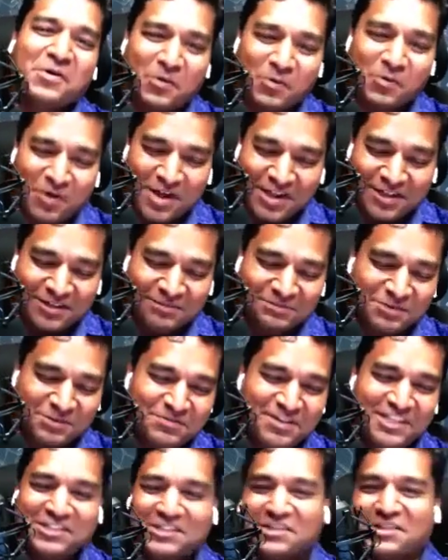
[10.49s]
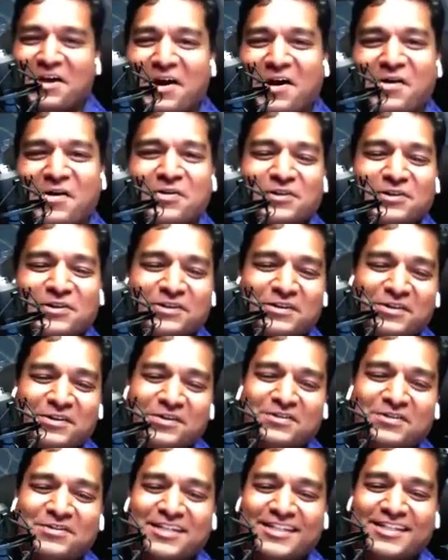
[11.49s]
Welcome to my show.
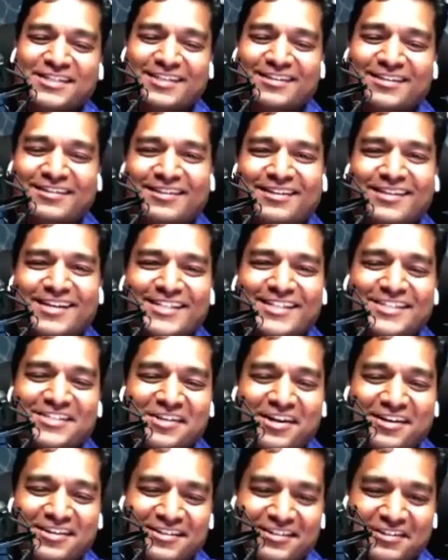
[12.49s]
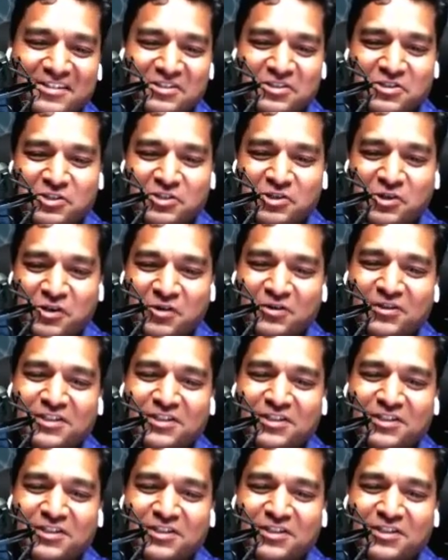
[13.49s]
Recently I started this show.